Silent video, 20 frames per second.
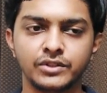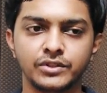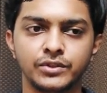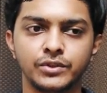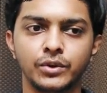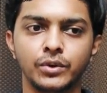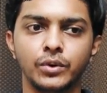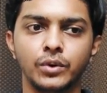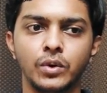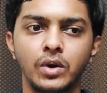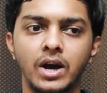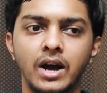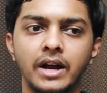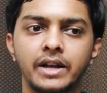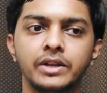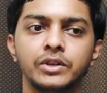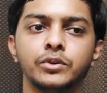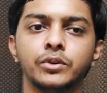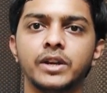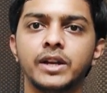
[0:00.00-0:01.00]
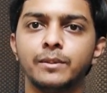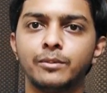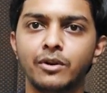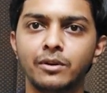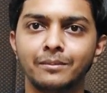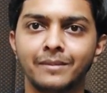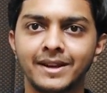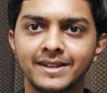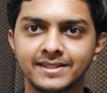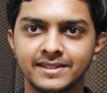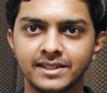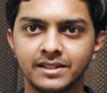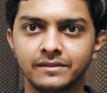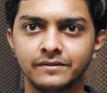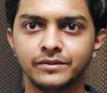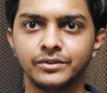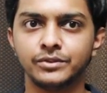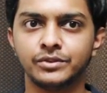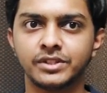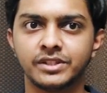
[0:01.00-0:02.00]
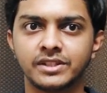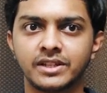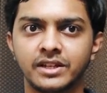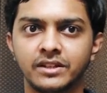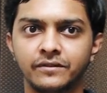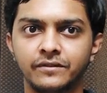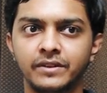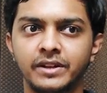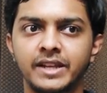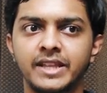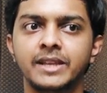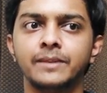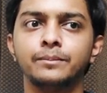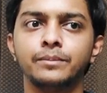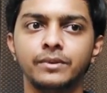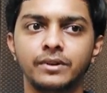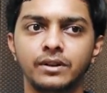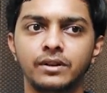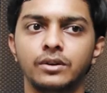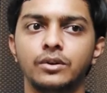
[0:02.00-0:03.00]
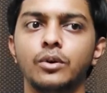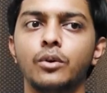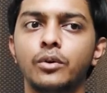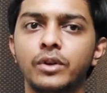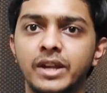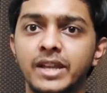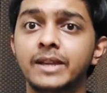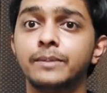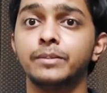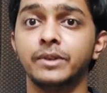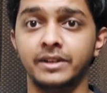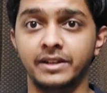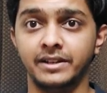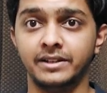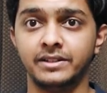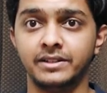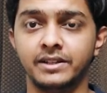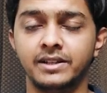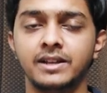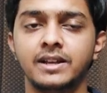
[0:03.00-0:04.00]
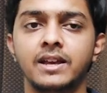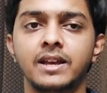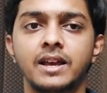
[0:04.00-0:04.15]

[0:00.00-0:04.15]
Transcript: So I took it upon myself to just kind of deep go deep in it.